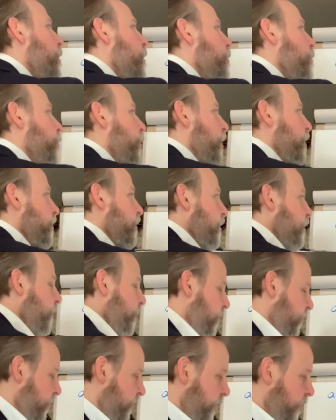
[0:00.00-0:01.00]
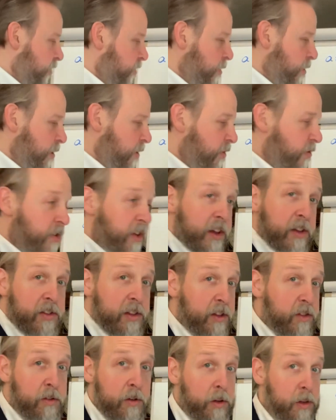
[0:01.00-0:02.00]
0.0636,
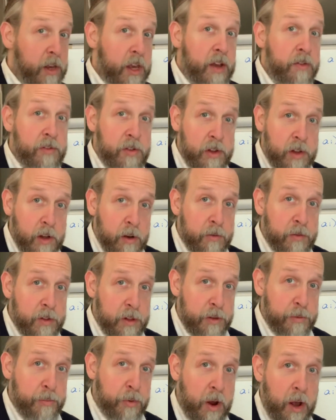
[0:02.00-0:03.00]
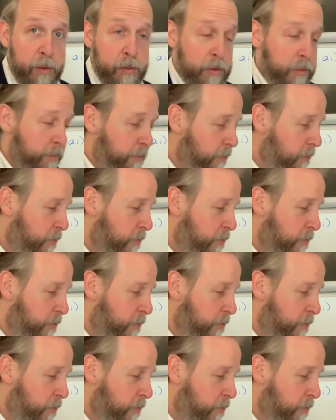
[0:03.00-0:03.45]
that's all you have to do for this problem,